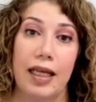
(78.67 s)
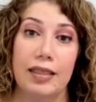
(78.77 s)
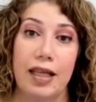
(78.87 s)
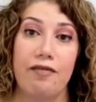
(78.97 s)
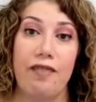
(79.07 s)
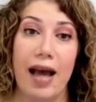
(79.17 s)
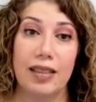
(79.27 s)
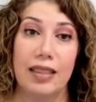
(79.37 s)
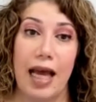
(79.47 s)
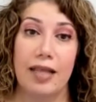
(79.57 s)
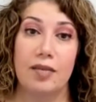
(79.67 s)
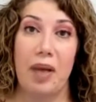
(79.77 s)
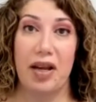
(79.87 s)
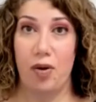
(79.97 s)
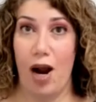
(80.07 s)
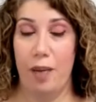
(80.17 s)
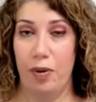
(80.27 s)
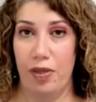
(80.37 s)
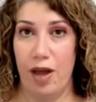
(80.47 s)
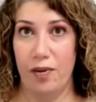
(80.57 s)
is affected by your
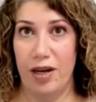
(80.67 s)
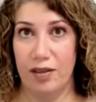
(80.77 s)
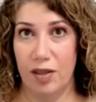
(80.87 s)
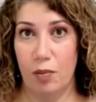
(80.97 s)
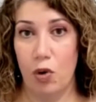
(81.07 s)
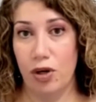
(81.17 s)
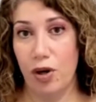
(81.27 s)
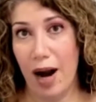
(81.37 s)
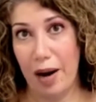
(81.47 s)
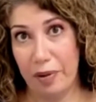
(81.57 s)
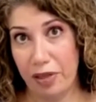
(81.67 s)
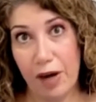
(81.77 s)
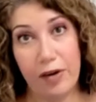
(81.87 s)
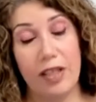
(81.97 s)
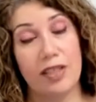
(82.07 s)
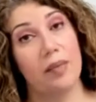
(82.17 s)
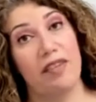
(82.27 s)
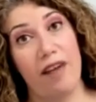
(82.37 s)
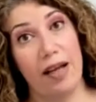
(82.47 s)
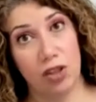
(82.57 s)
hypothyroidism, or your hypothyroidism
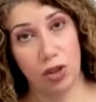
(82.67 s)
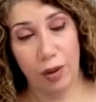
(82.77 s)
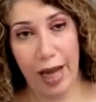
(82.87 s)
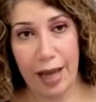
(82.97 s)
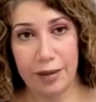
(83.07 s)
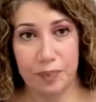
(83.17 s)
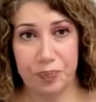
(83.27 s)
affects your gut.